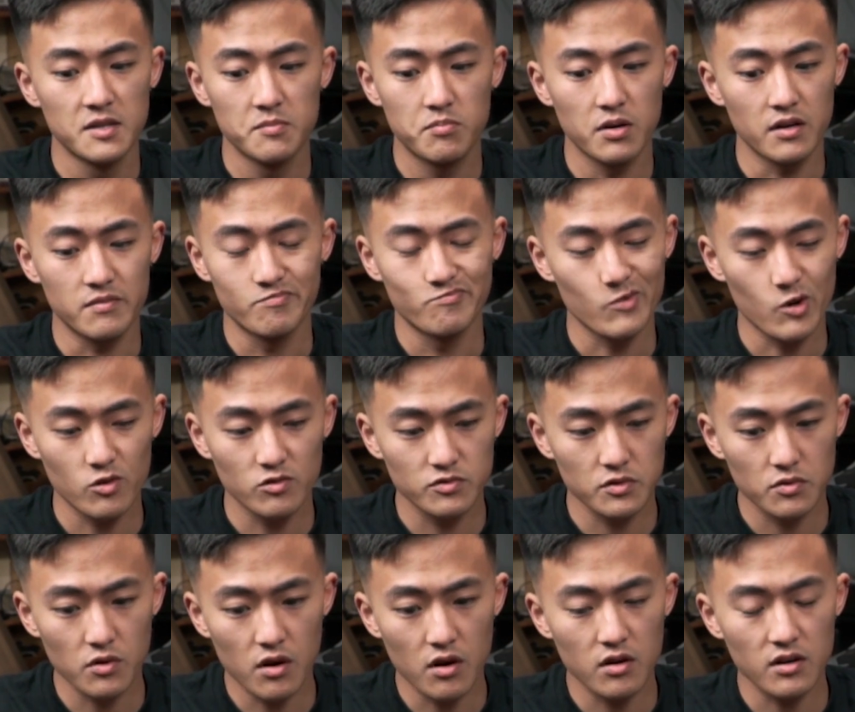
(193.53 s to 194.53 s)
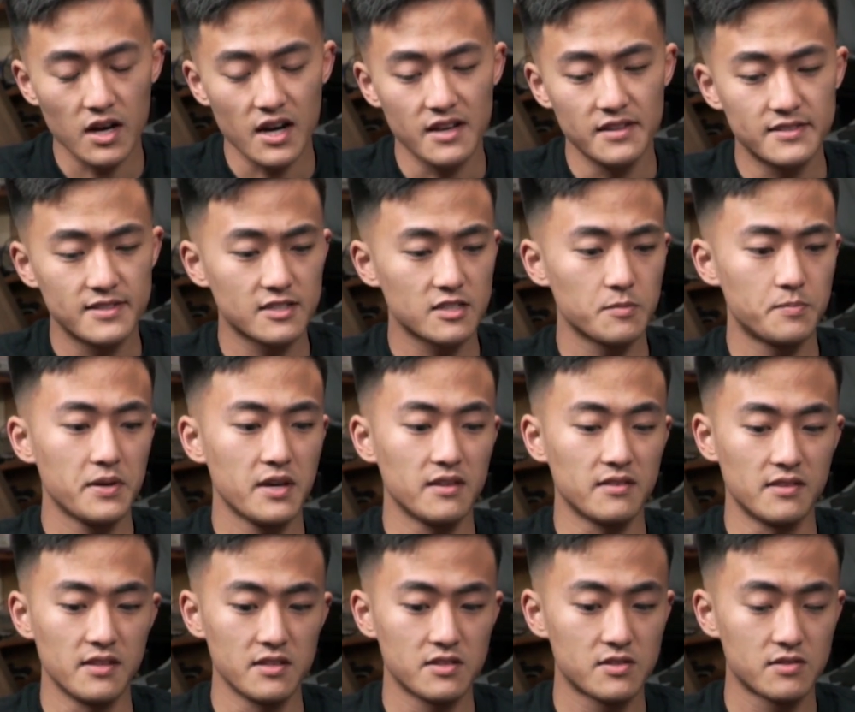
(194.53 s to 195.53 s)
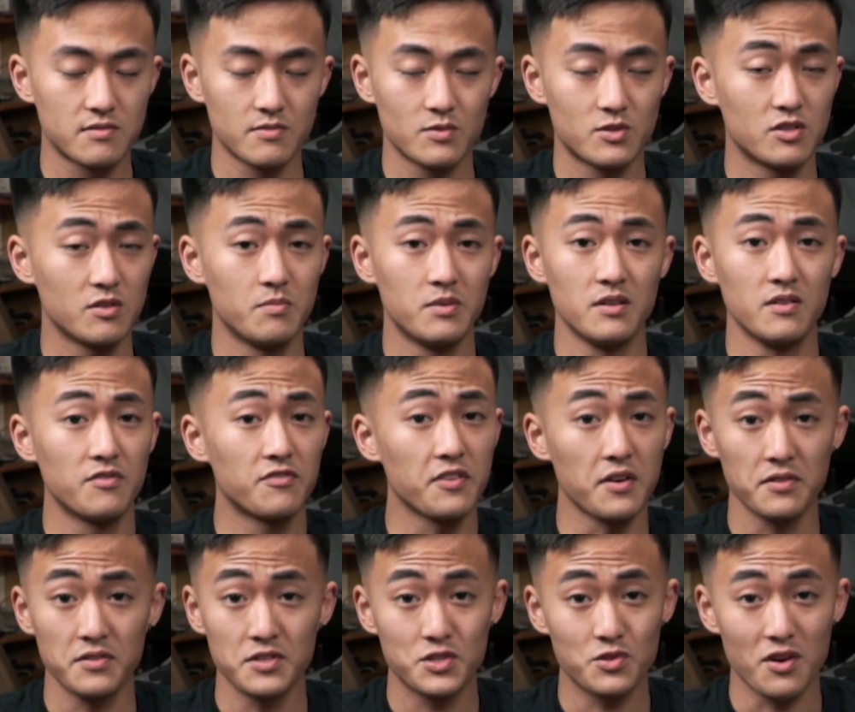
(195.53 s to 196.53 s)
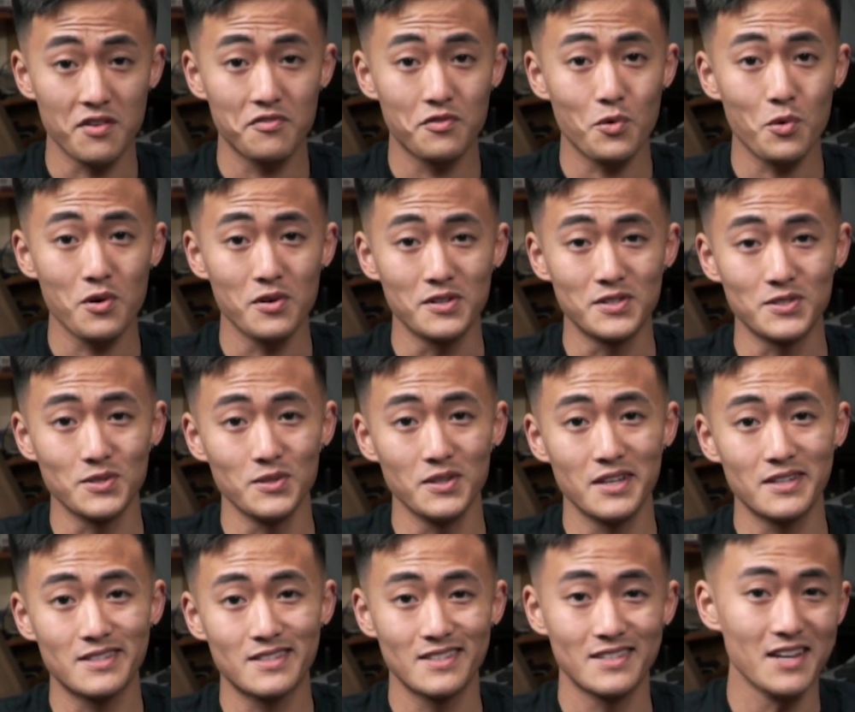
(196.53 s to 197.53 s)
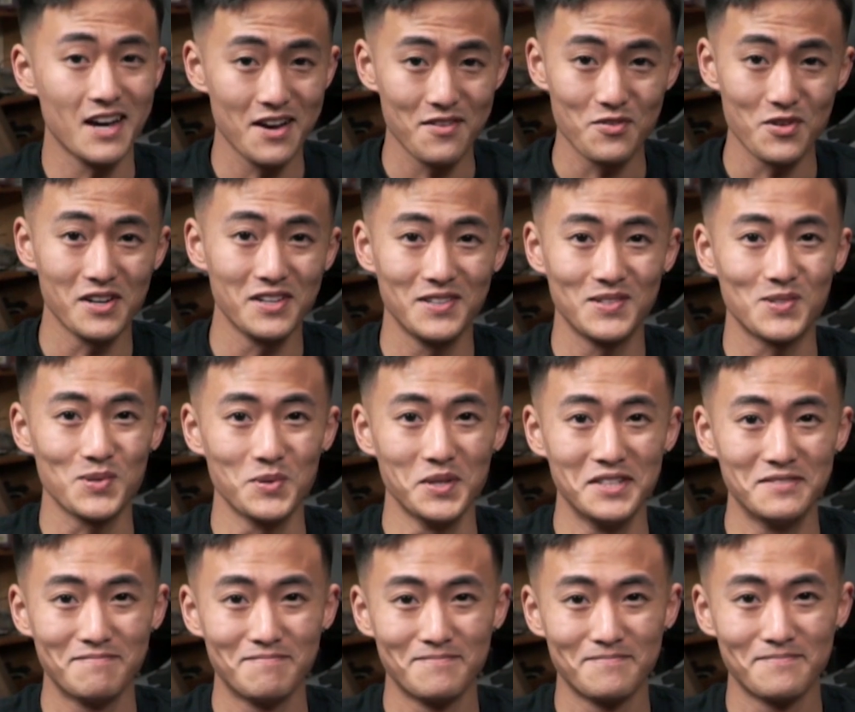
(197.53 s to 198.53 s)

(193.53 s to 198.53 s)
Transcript: but overall I anticipate this should be fairly straightforward, so let's dive right into it.